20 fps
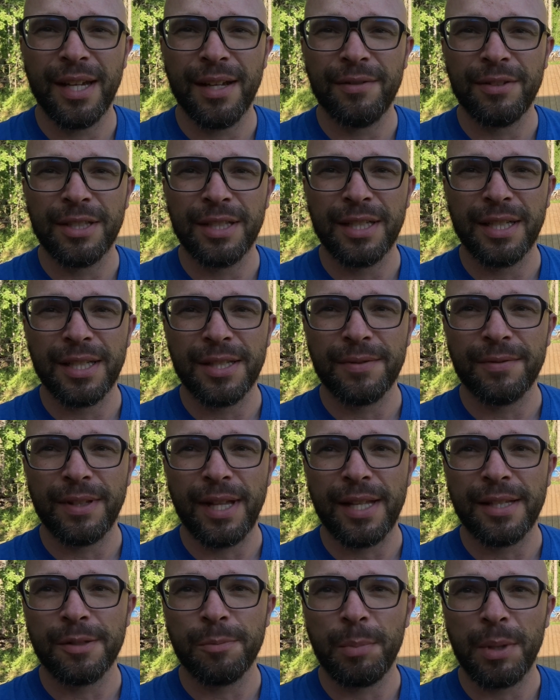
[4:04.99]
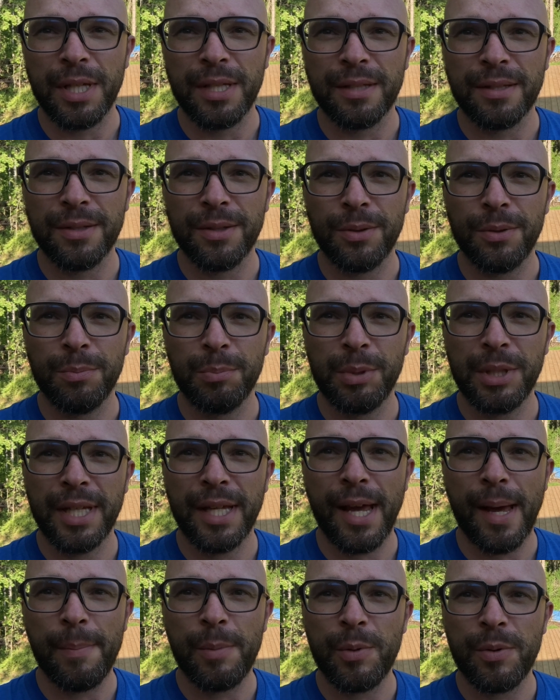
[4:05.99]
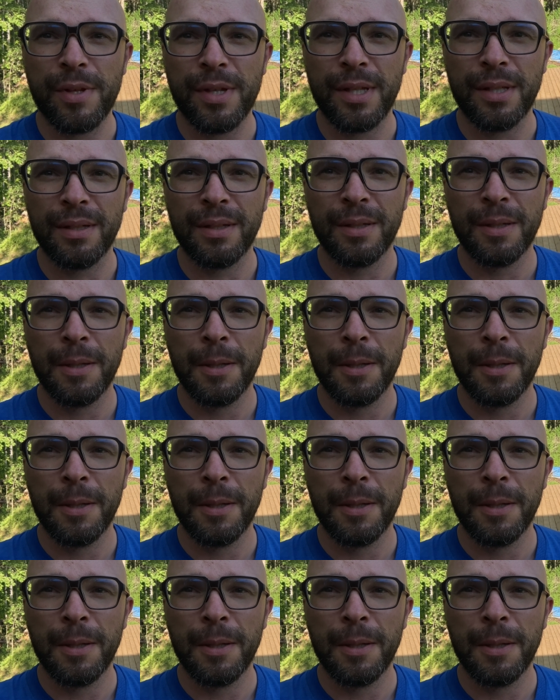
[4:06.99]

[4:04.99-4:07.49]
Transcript: having a nice flat space. So pretty happy with it.